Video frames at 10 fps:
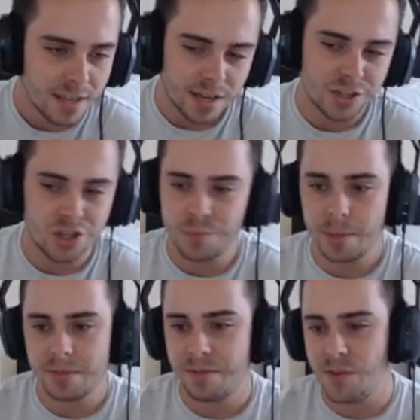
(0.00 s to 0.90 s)
and I should be
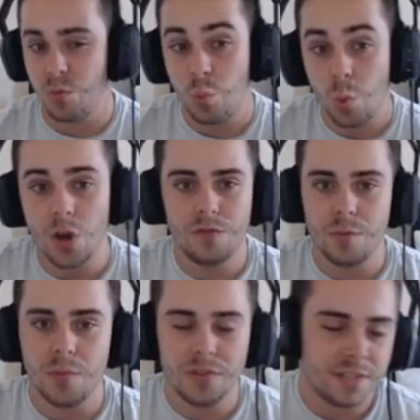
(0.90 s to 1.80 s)
able to fit one of
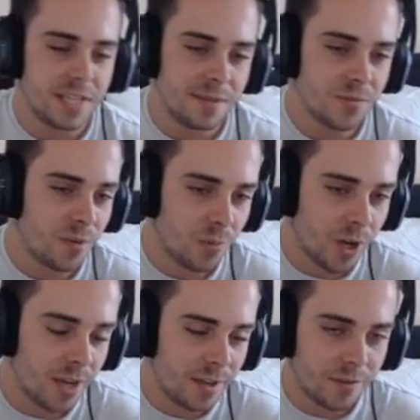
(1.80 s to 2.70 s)
them on the team
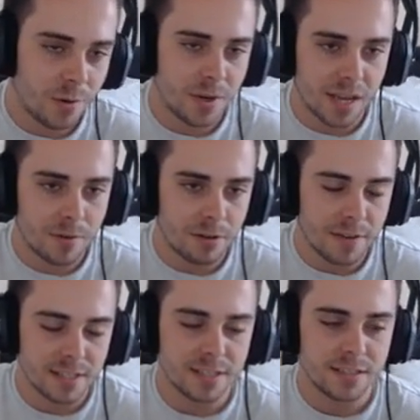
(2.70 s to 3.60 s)
somewhere if I want to get rid of
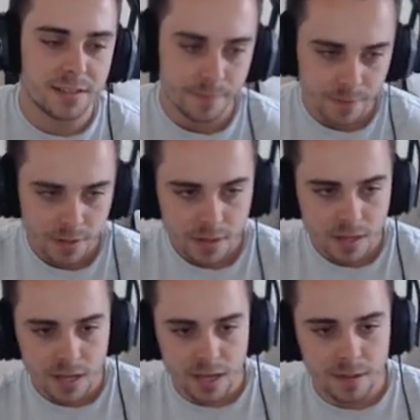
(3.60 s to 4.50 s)
hazards.
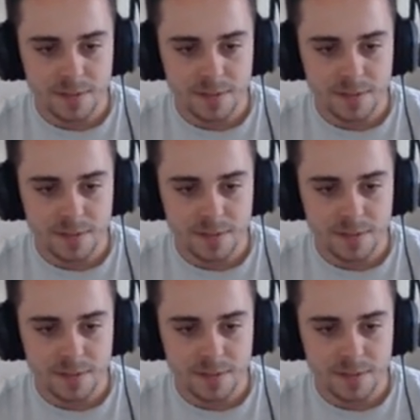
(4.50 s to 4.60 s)
Um,